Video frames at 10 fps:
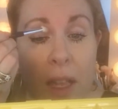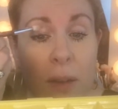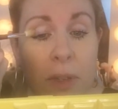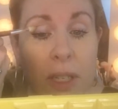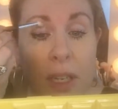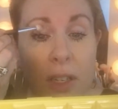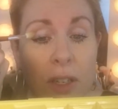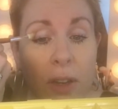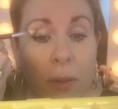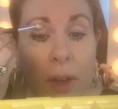I'm just going to
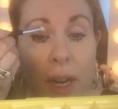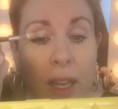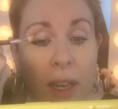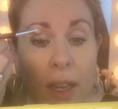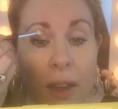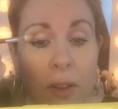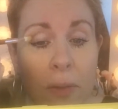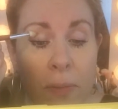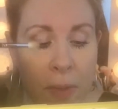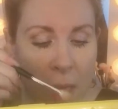show you what it can do.
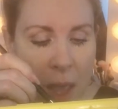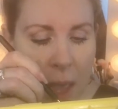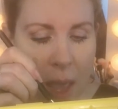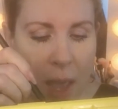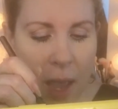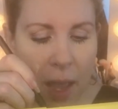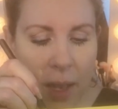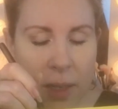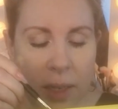And